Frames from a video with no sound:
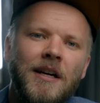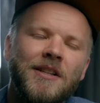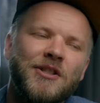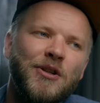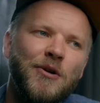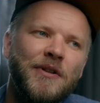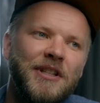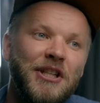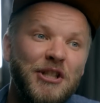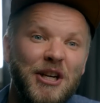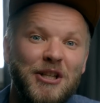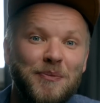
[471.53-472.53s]
So the
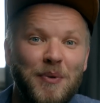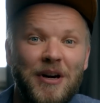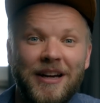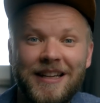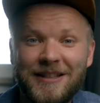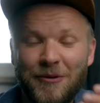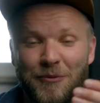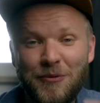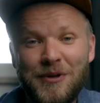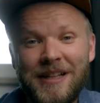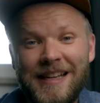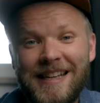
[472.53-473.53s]
DJI Spark is a
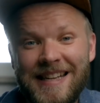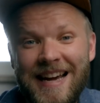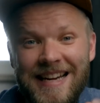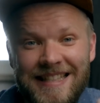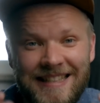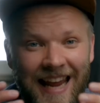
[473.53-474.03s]
really nice,